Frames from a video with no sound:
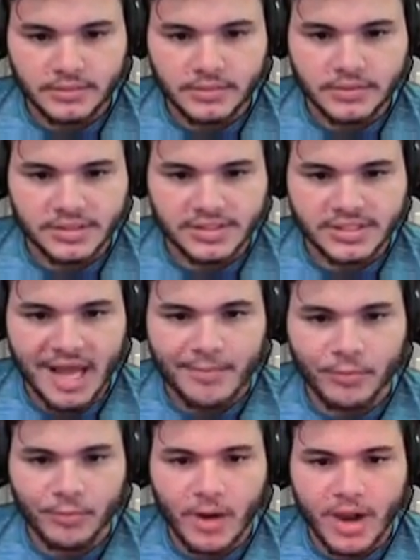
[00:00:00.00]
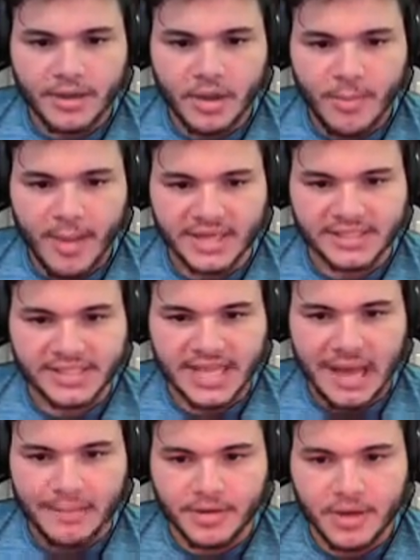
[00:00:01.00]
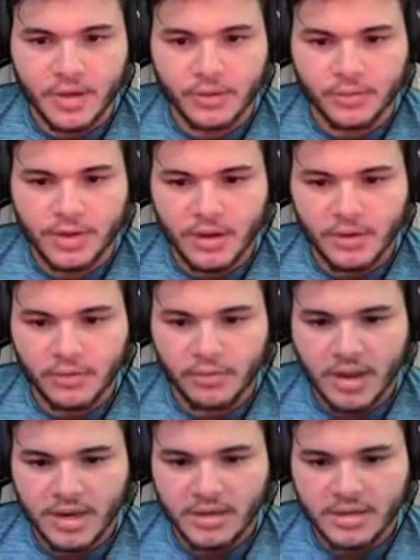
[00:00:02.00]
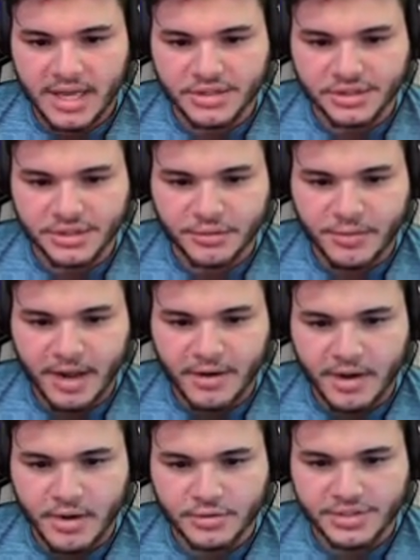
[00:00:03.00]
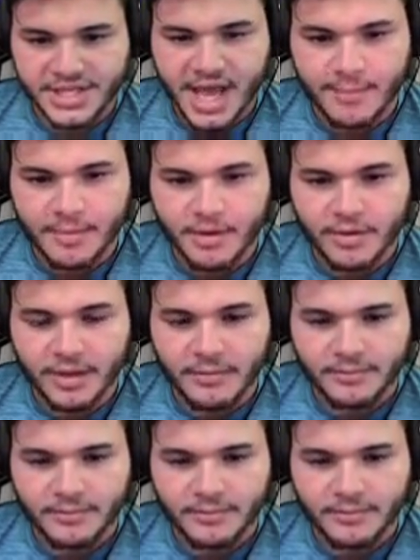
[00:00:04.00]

Stop, run, go back, stop, no, no, run, danger, turn around, no, stop. Okay.